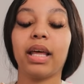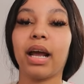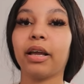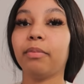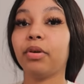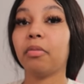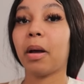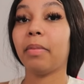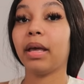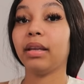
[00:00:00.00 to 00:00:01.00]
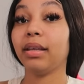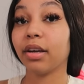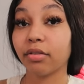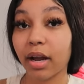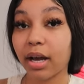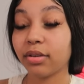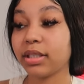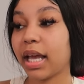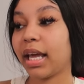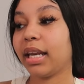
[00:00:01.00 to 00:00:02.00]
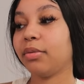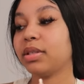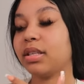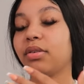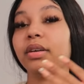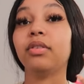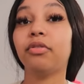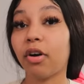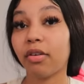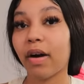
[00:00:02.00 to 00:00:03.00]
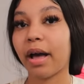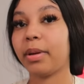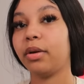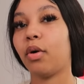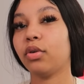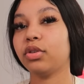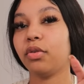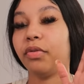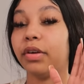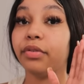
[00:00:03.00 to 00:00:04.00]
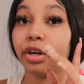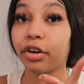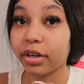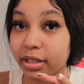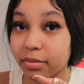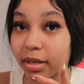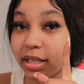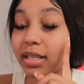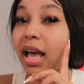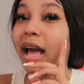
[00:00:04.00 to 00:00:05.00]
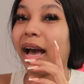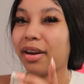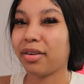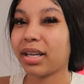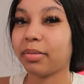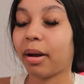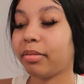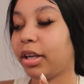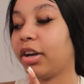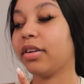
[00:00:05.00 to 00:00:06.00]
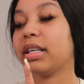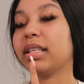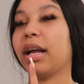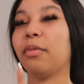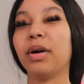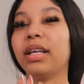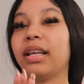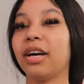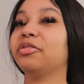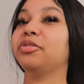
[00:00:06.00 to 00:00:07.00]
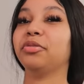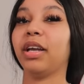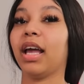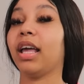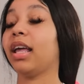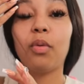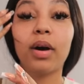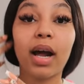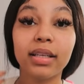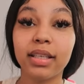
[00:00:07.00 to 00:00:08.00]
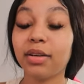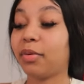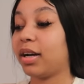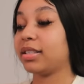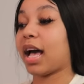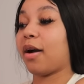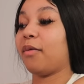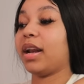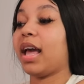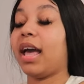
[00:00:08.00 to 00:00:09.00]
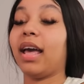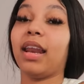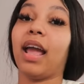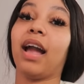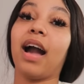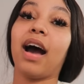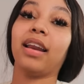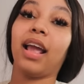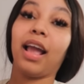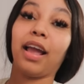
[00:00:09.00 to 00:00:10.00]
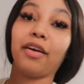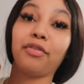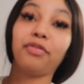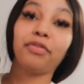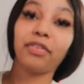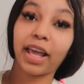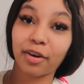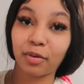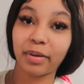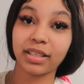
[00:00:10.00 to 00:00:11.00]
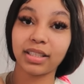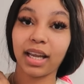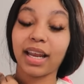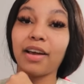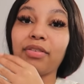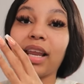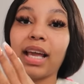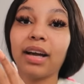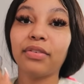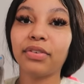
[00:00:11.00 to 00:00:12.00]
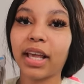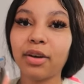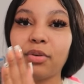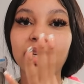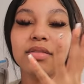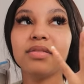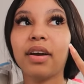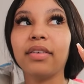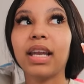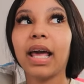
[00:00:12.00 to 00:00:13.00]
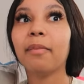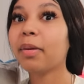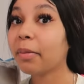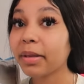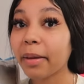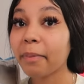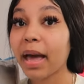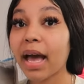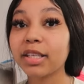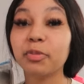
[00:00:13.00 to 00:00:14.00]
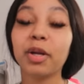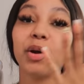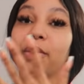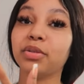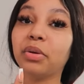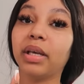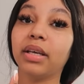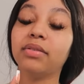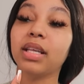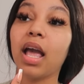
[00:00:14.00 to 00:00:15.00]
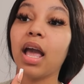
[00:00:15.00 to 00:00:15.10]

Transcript: that i can put on my bed year round and it would still give the fall vibe and it will also fit for christmas i know you guys are probably curious like what in the hell did you get what i did was i went ahead and got a flannel bedsheet and i feel like flannel gives very like pumpkin patch but it also gives